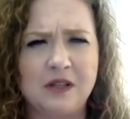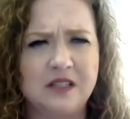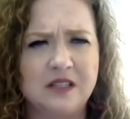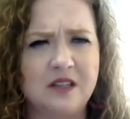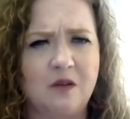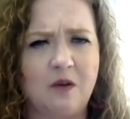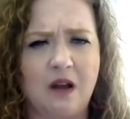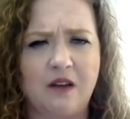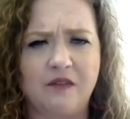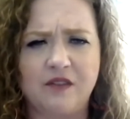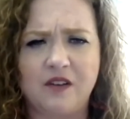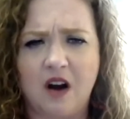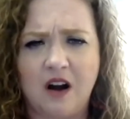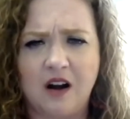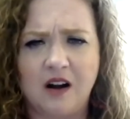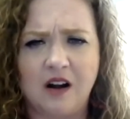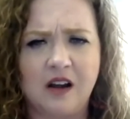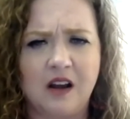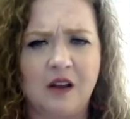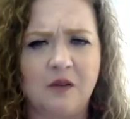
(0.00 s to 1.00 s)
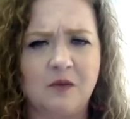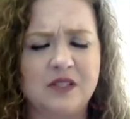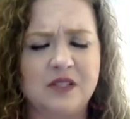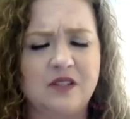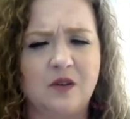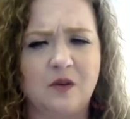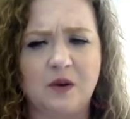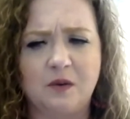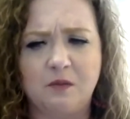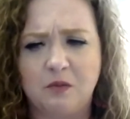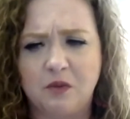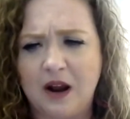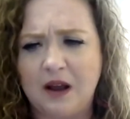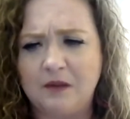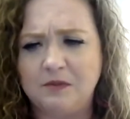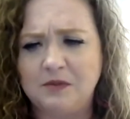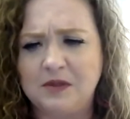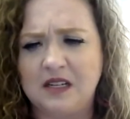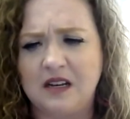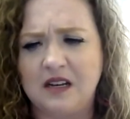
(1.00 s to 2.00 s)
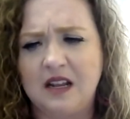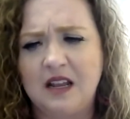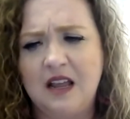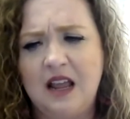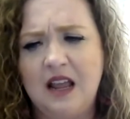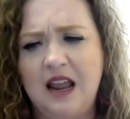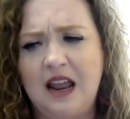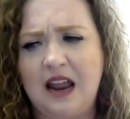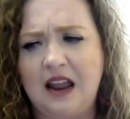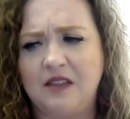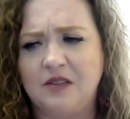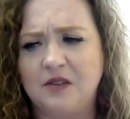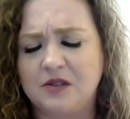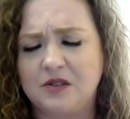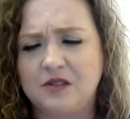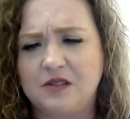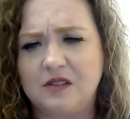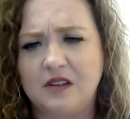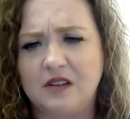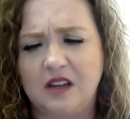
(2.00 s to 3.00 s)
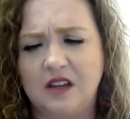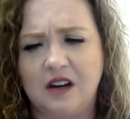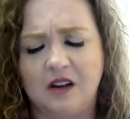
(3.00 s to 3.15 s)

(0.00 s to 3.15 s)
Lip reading: so off guard and it was so abrupt, and there's,